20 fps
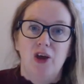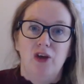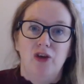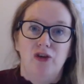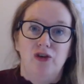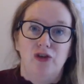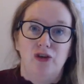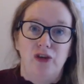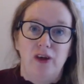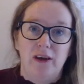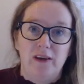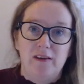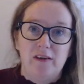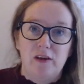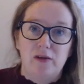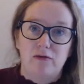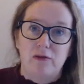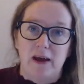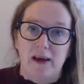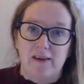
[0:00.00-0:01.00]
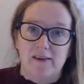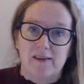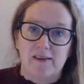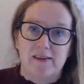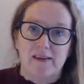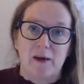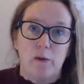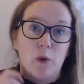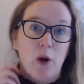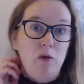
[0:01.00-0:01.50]
So these are the risks
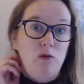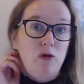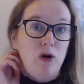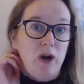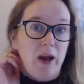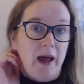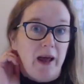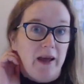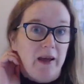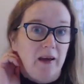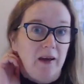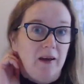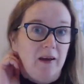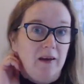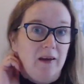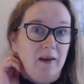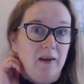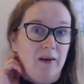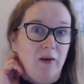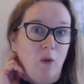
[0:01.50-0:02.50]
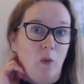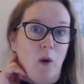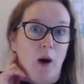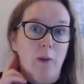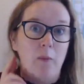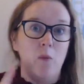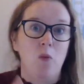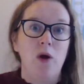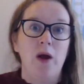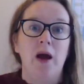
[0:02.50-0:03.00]
that we're running
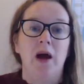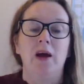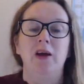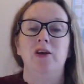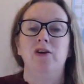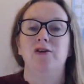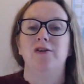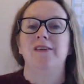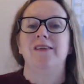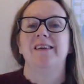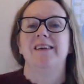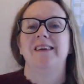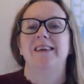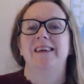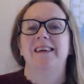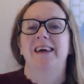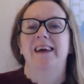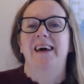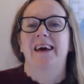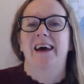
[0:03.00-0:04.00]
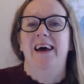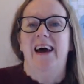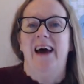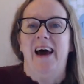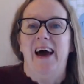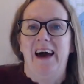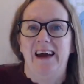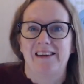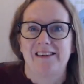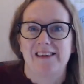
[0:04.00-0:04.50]
when we are using
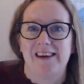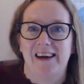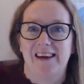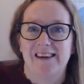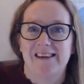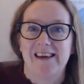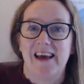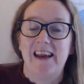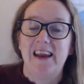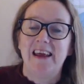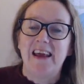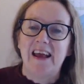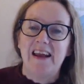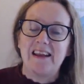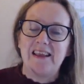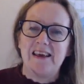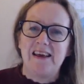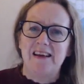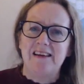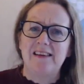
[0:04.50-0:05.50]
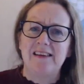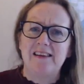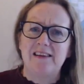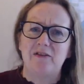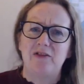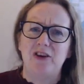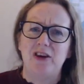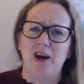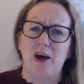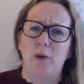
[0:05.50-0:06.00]
hashtags. And again, at the end of this
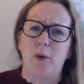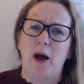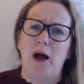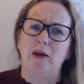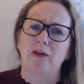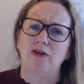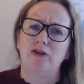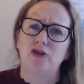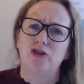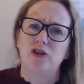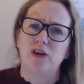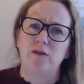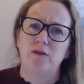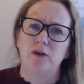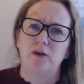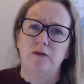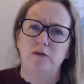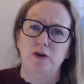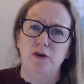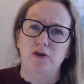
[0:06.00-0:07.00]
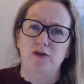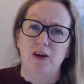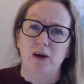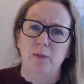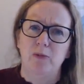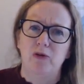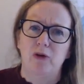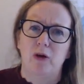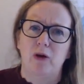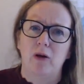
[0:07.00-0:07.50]
video, I'll just give you a few
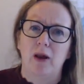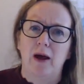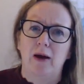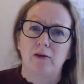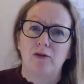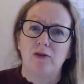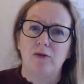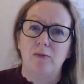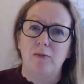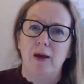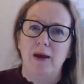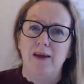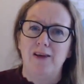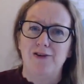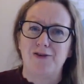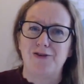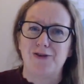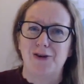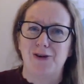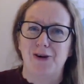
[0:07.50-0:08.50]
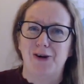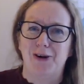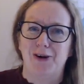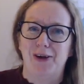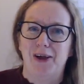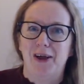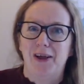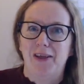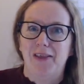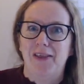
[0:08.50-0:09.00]
tips on how to make sure
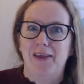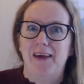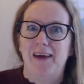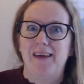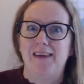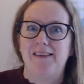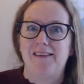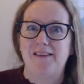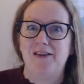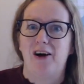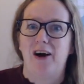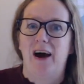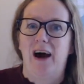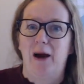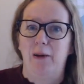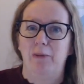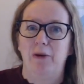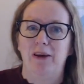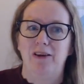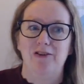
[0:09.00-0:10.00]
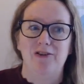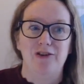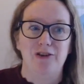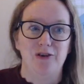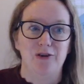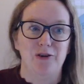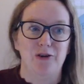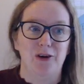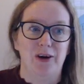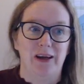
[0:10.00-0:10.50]
that it's not happening to
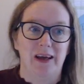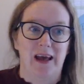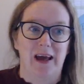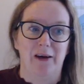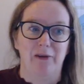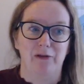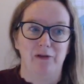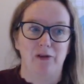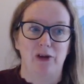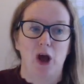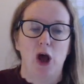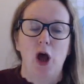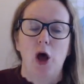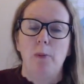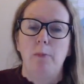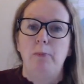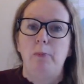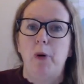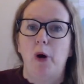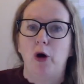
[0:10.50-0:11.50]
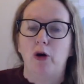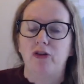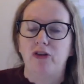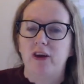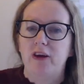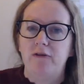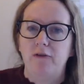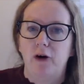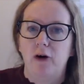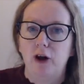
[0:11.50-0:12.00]
your account. But
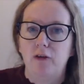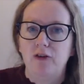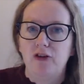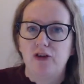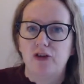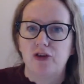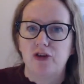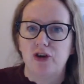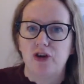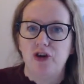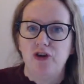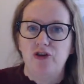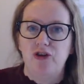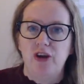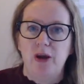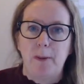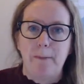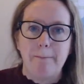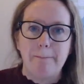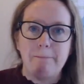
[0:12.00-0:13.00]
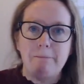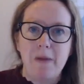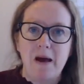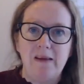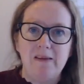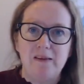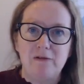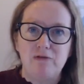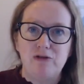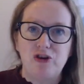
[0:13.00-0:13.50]
if all of a sudden you see a
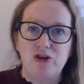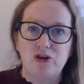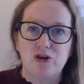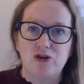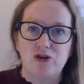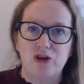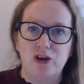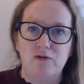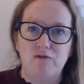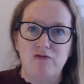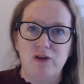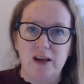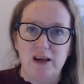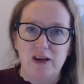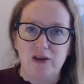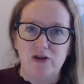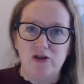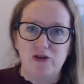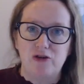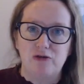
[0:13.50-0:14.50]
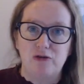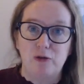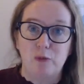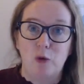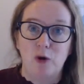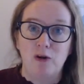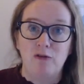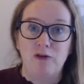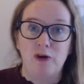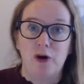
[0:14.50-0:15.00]
massive reduction in reach from
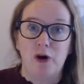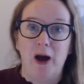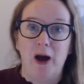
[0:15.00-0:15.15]
one of your